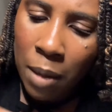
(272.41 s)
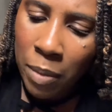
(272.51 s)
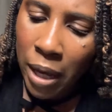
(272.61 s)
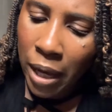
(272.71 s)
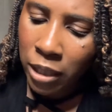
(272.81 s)

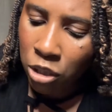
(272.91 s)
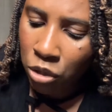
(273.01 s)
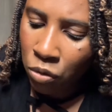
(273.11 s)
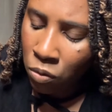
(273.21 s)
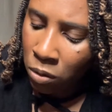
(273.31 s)
but I
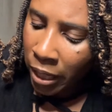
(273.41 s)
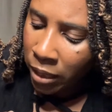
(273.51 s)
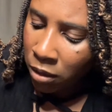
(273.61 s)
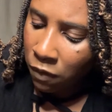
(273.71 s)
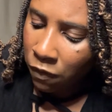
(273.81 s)
do
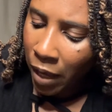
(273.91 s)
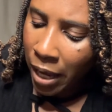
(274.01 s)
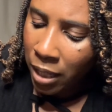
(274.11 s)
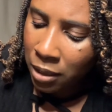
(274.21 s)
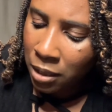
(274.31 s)
like the
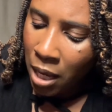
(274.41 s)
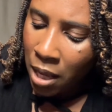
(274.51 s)
fact